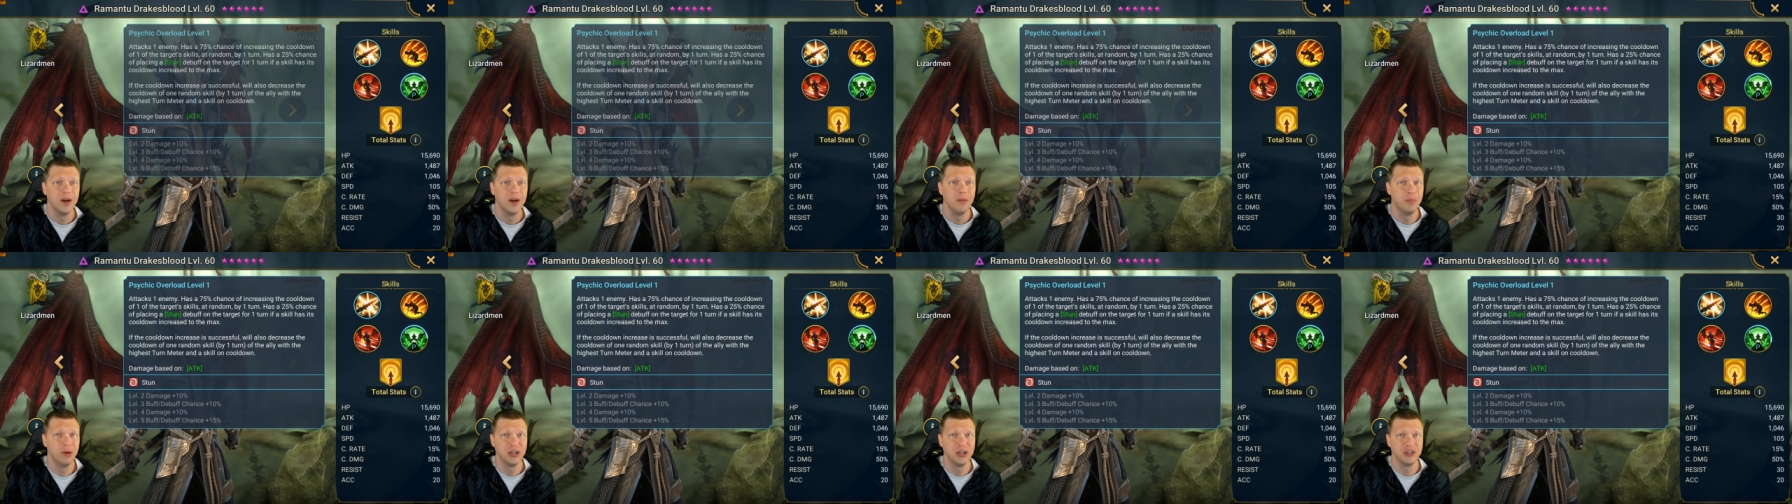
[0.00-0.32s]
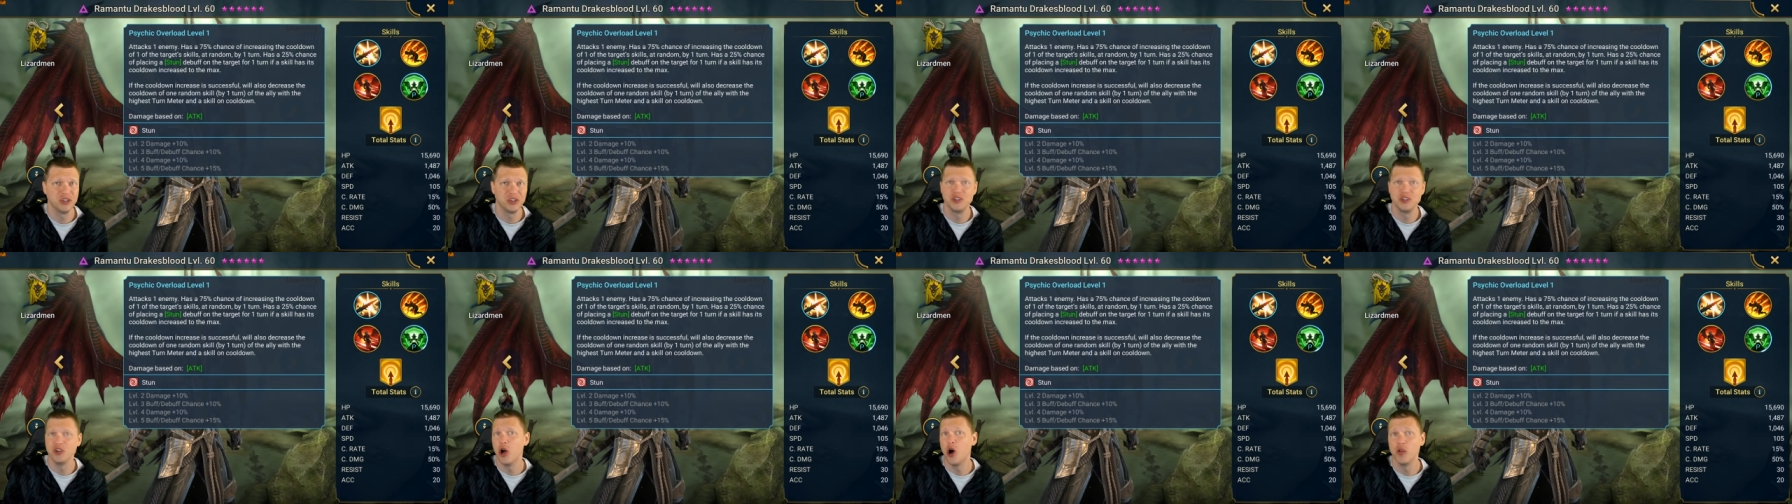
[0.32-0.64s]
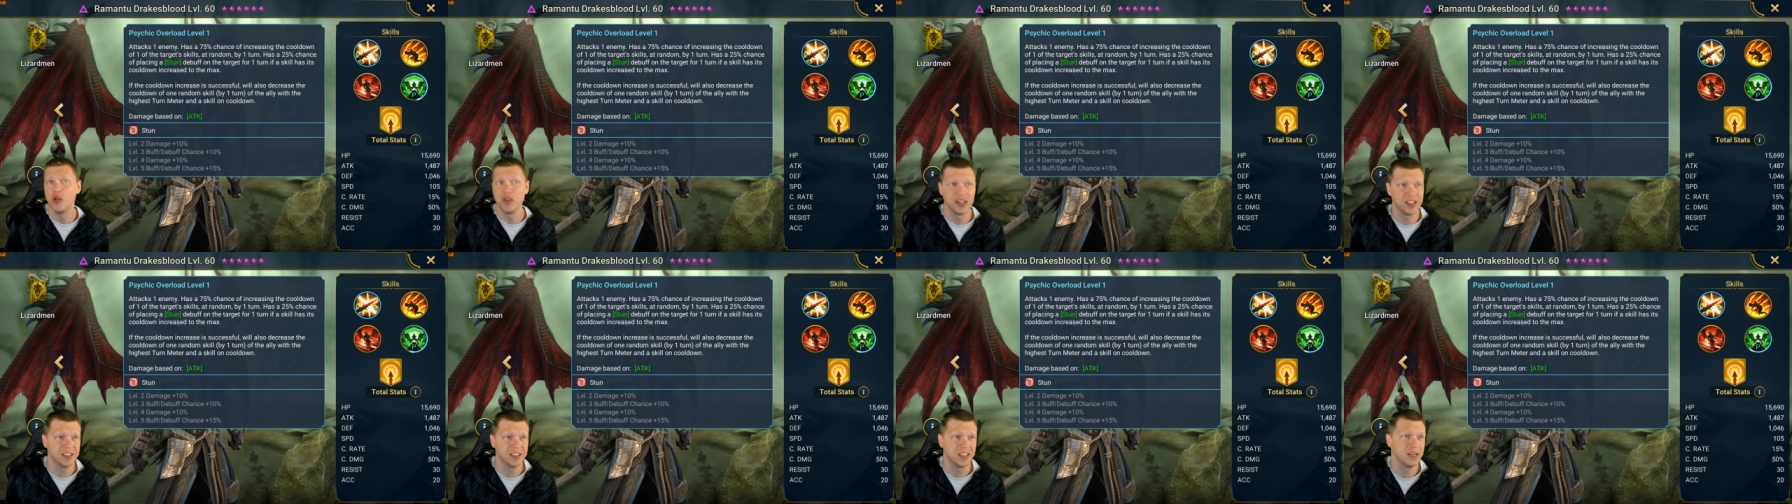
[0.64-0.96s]
but just know
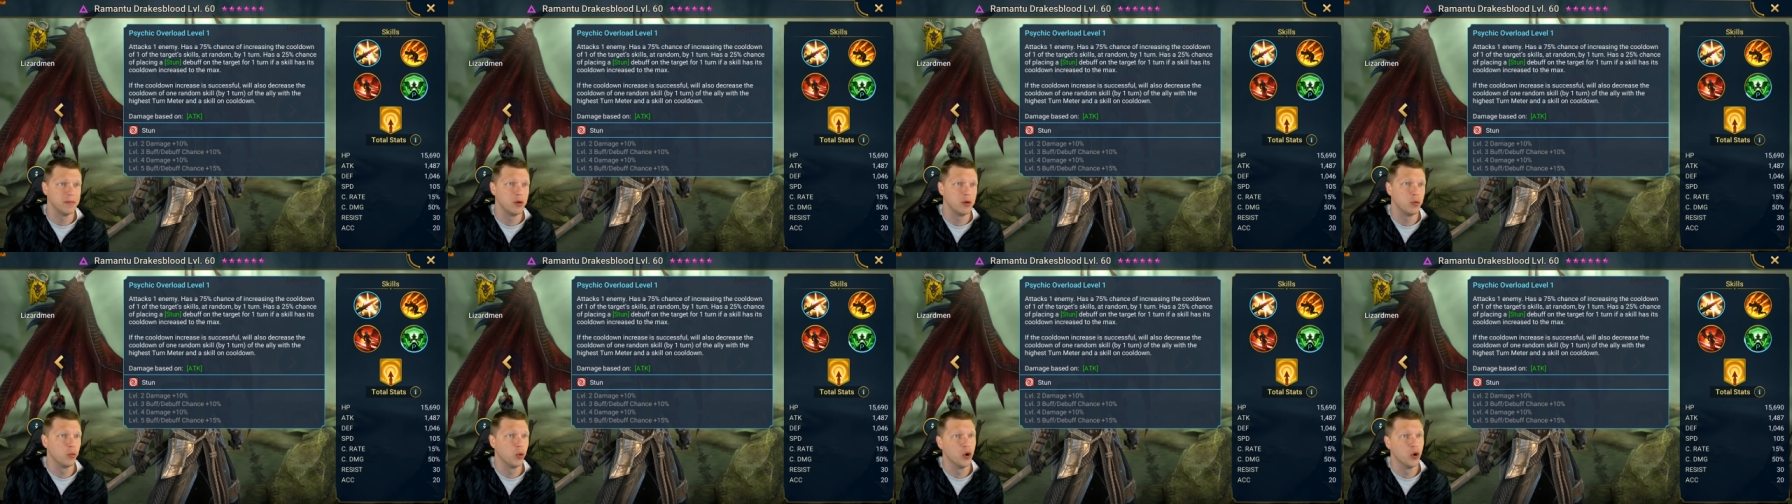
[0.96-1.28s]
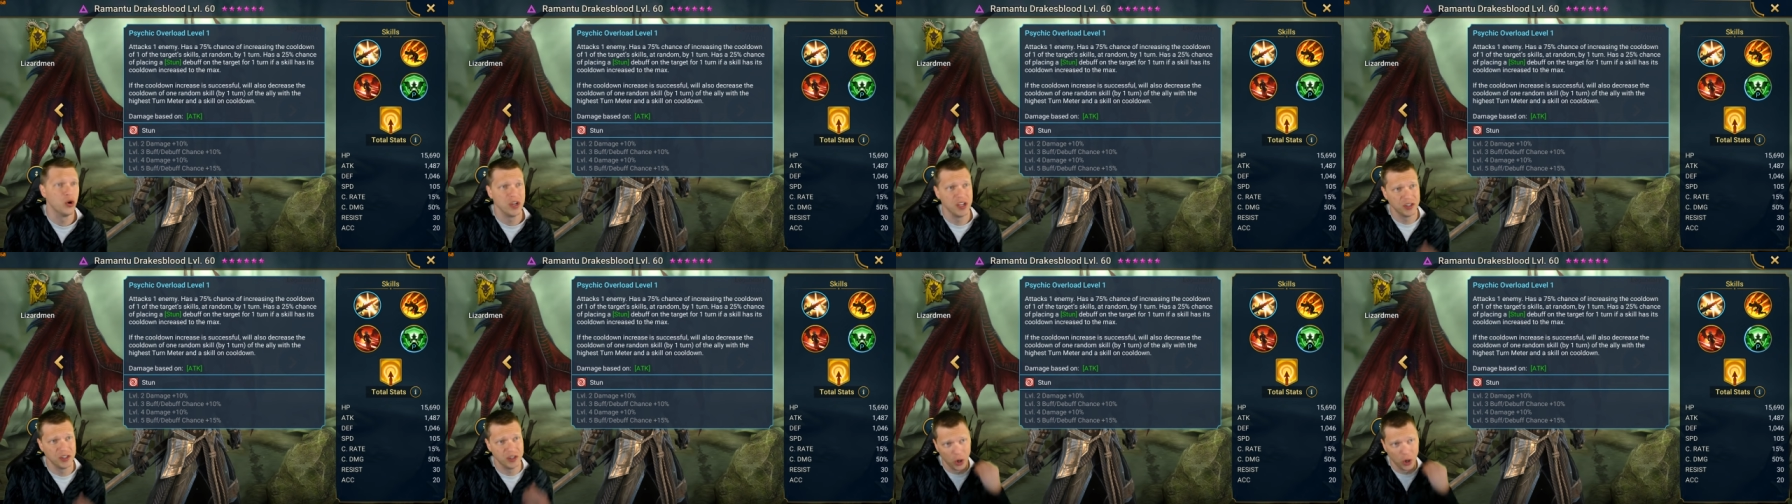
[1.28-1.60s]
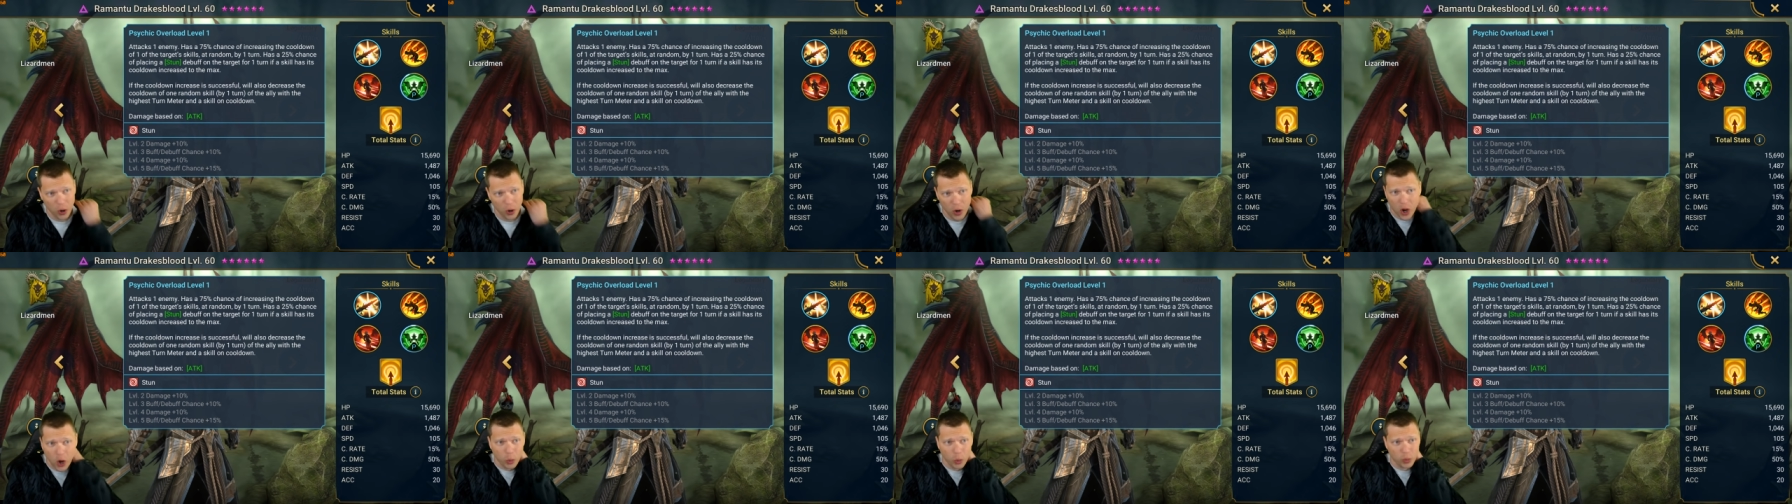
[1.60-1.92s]
that it's going to be wordy.
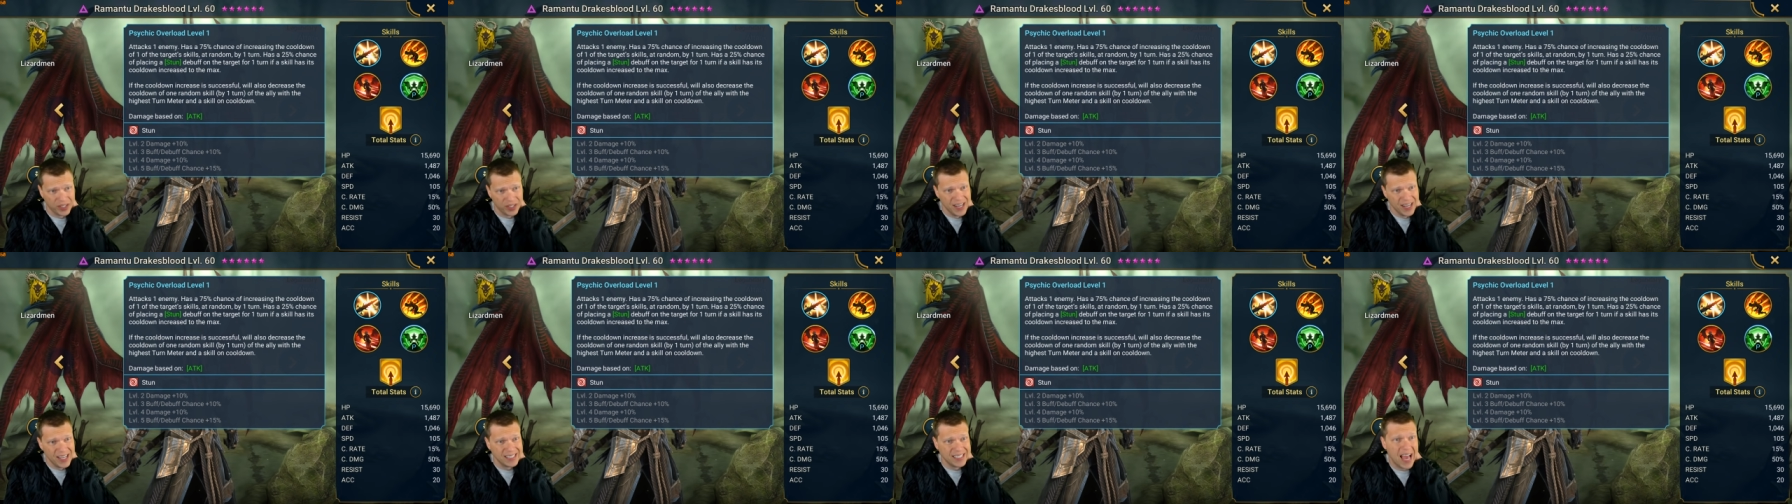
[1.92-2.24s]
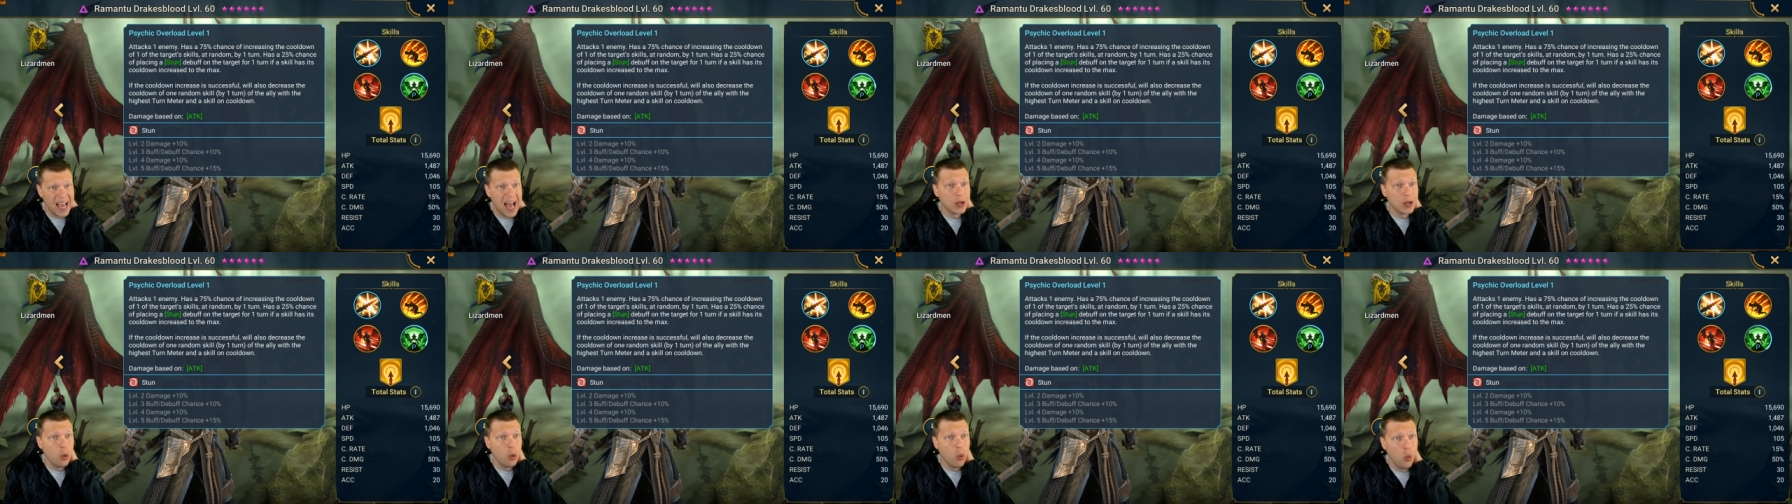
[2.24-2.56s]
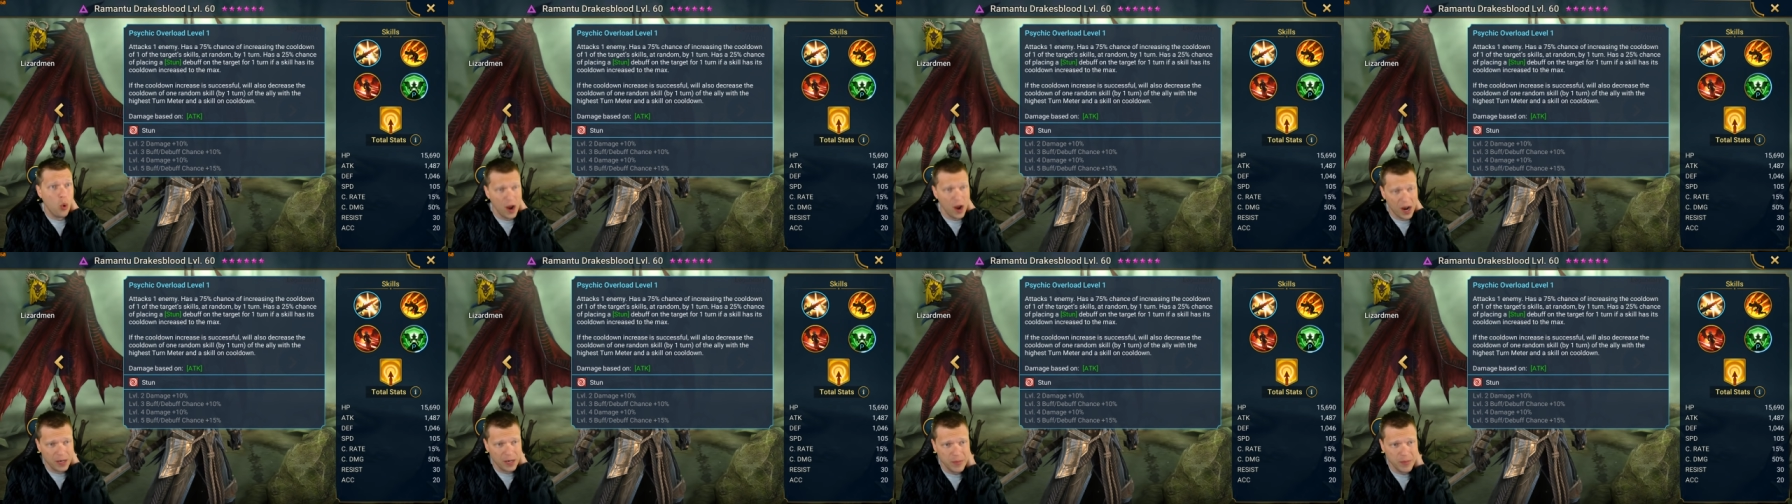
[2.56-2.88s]
So we're going to attack
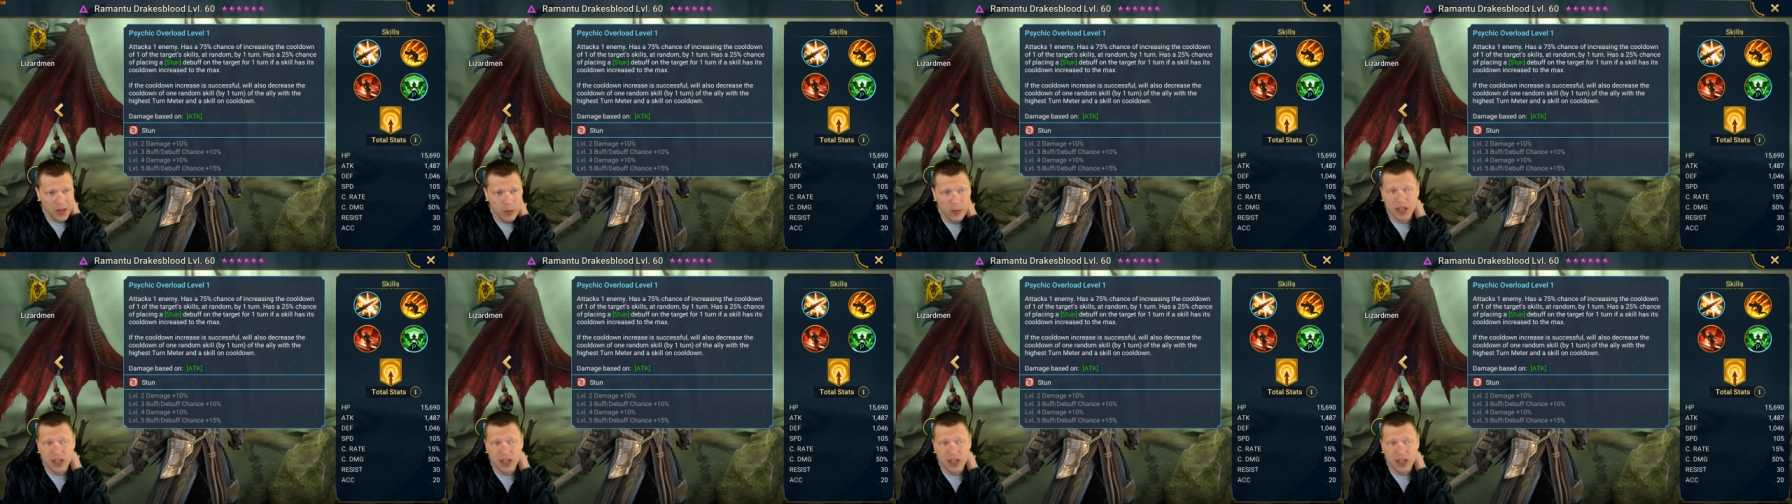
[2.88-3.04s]
one enemy.